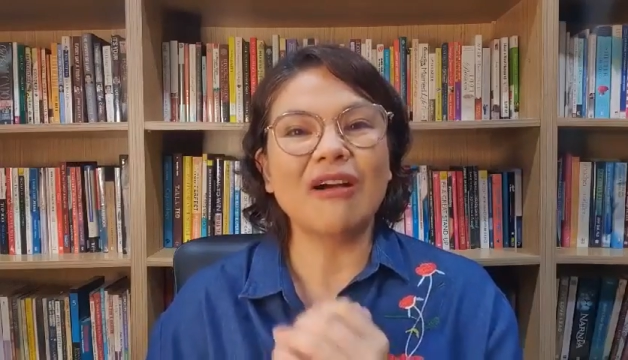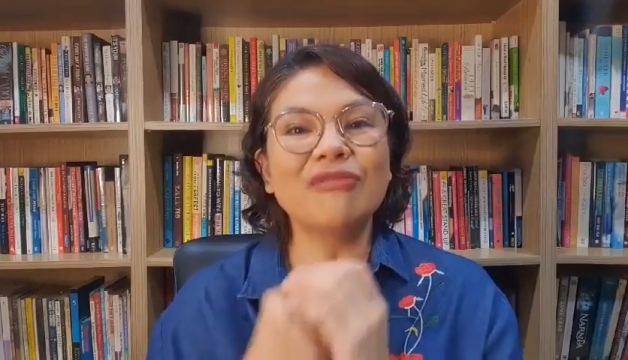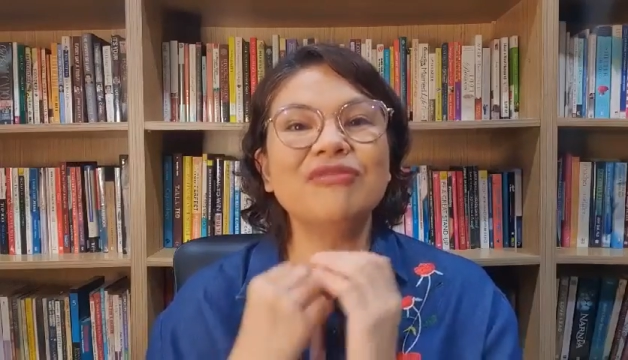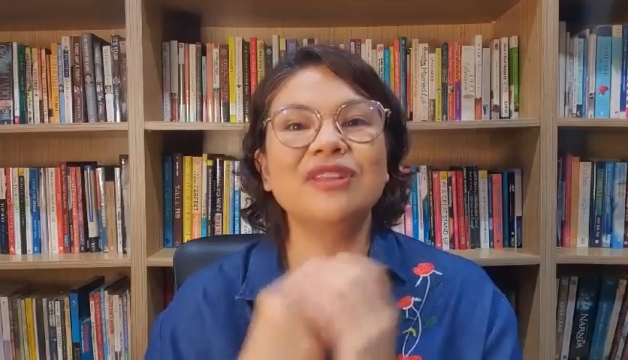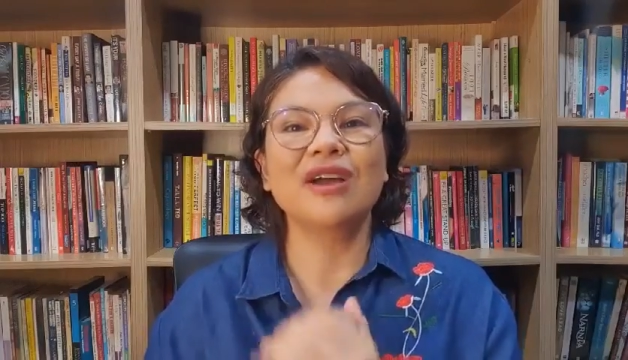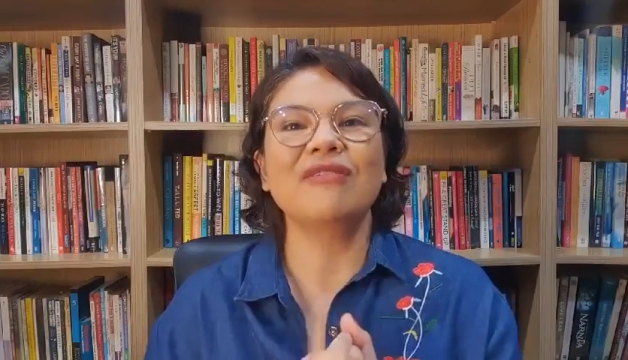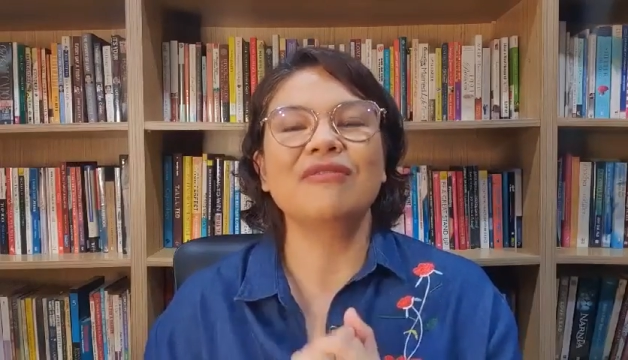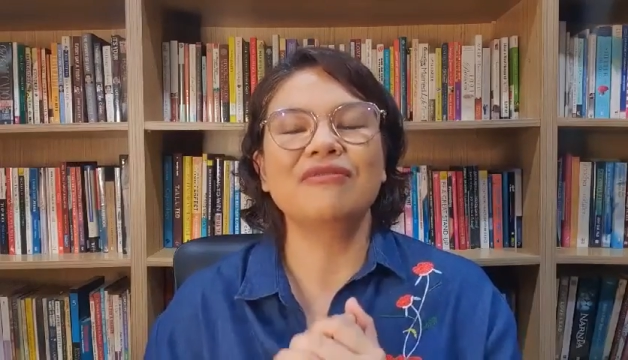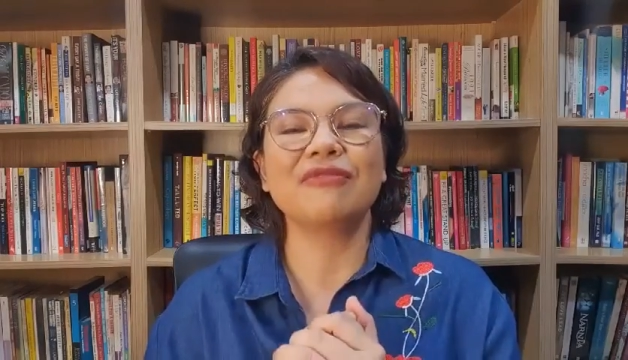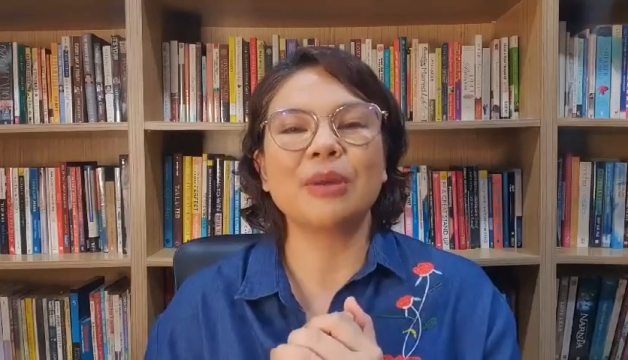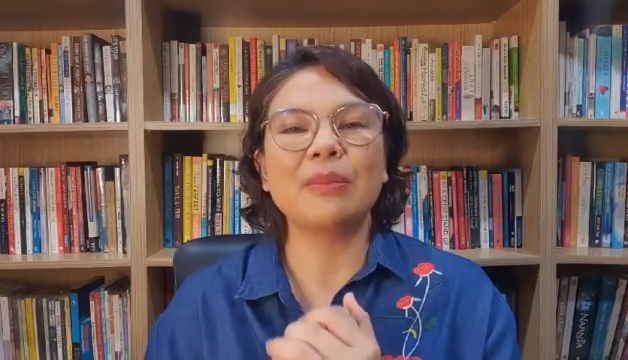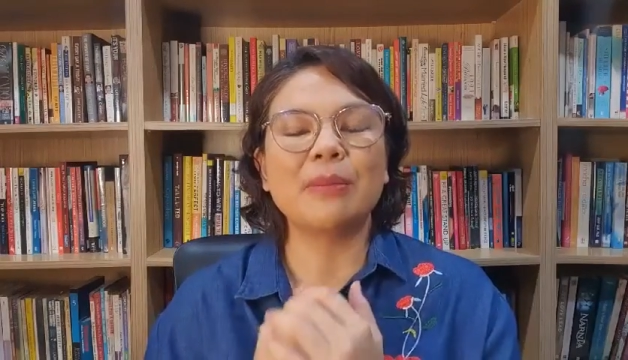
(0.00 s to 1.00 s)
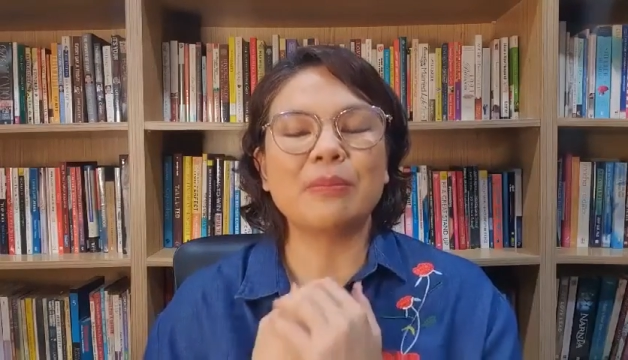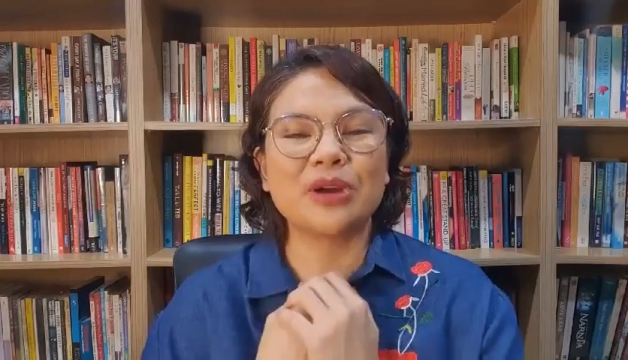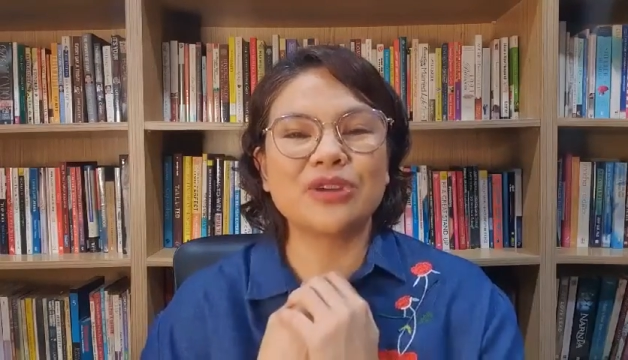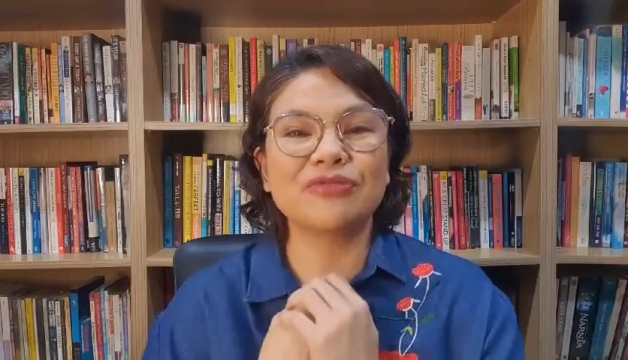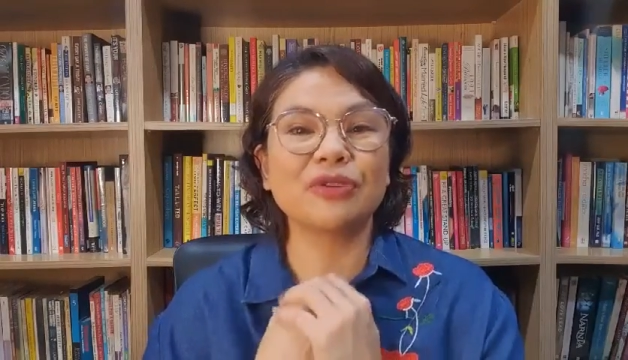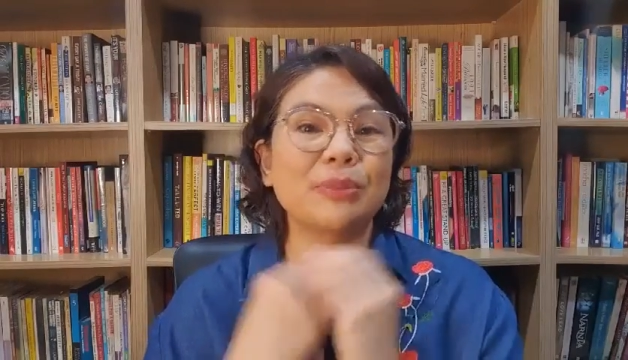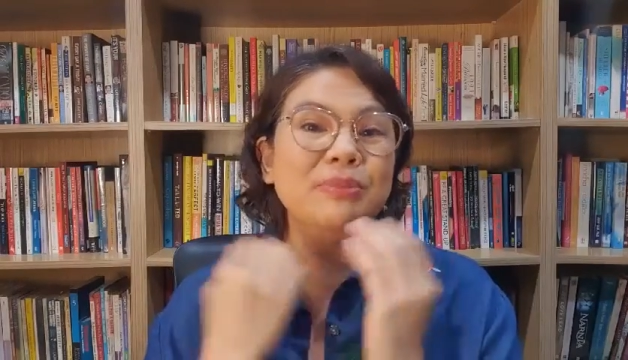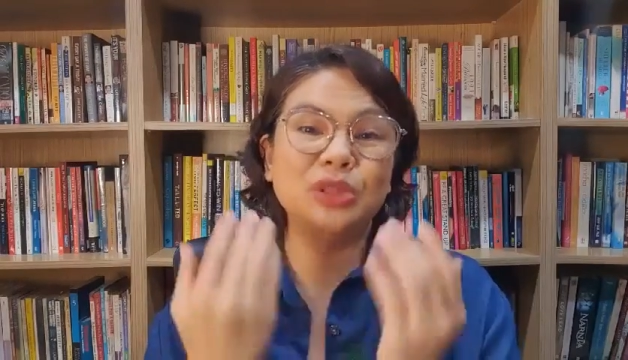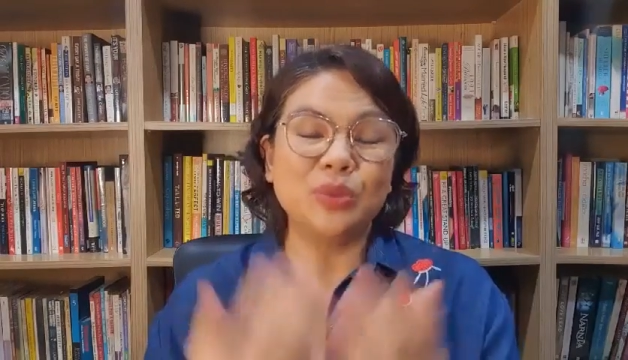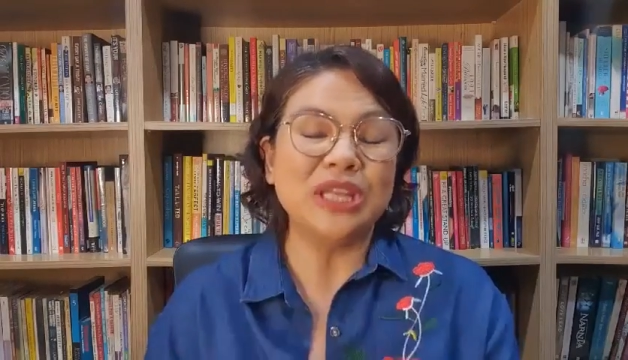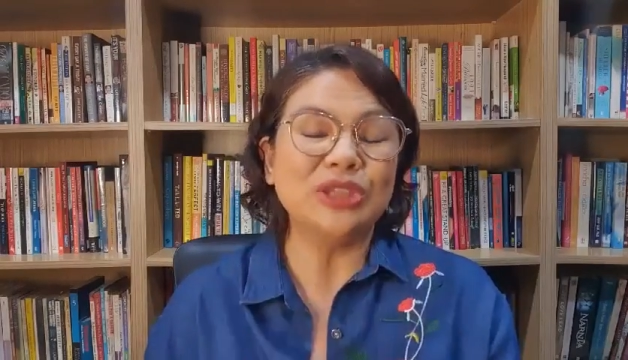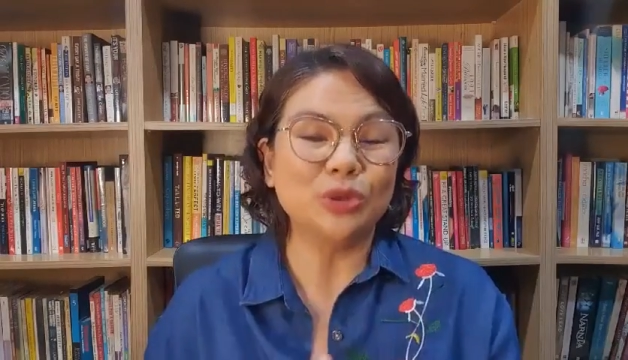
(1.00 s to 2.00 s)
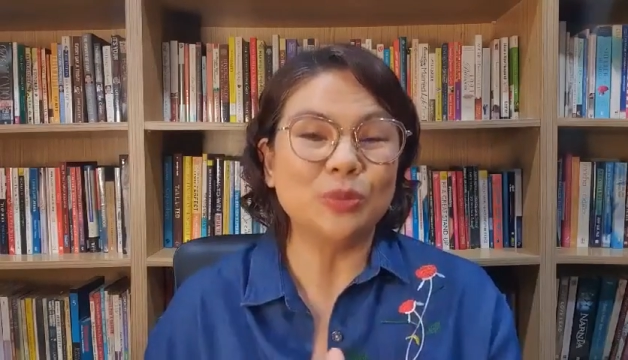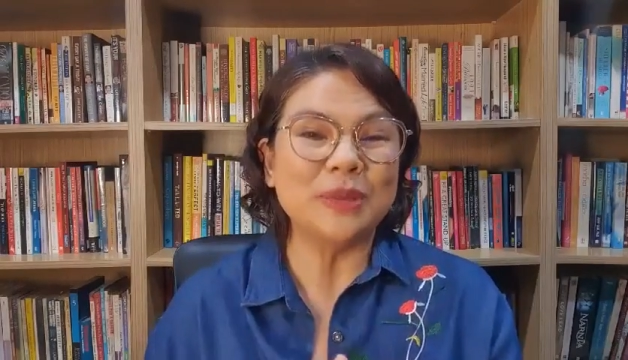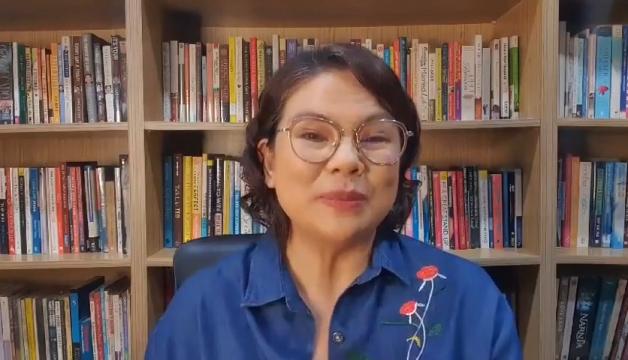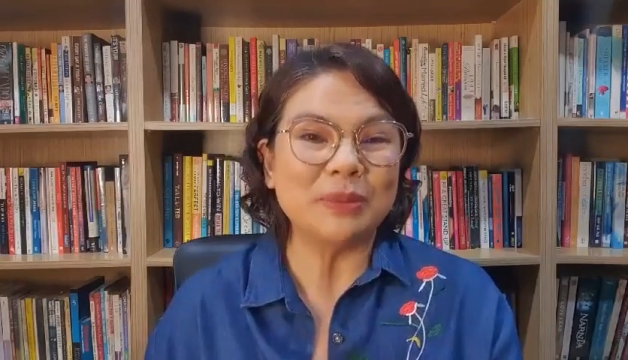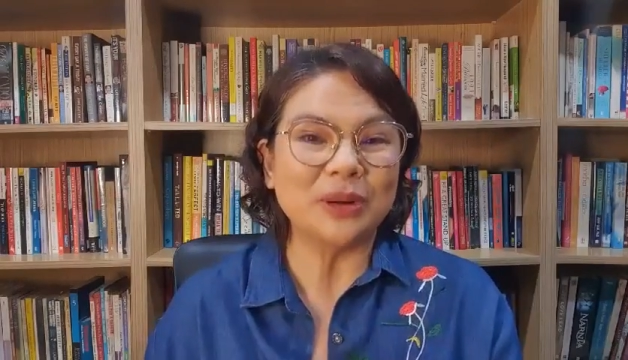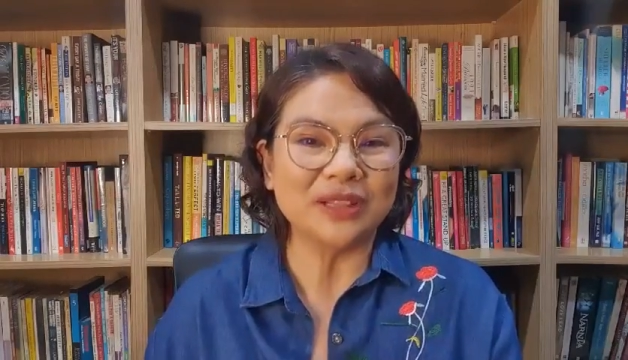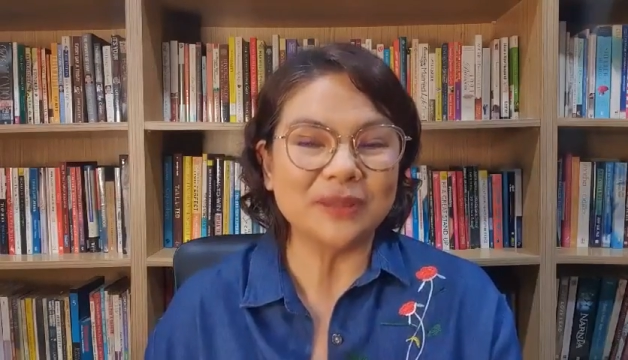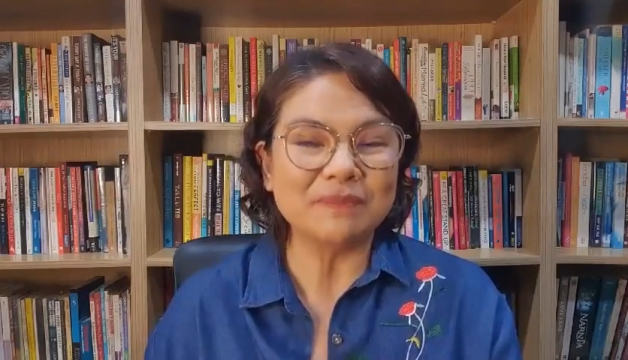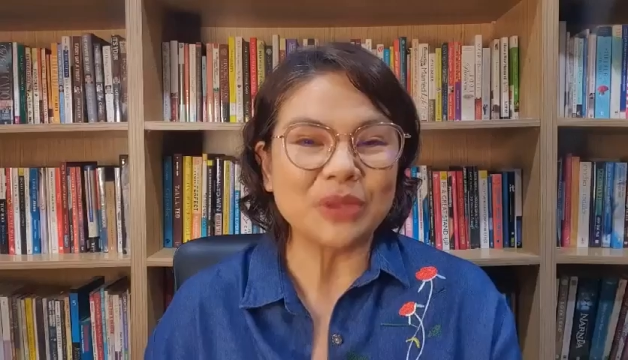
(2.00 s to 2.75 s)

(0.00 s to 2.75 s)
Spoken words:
of love from between two people.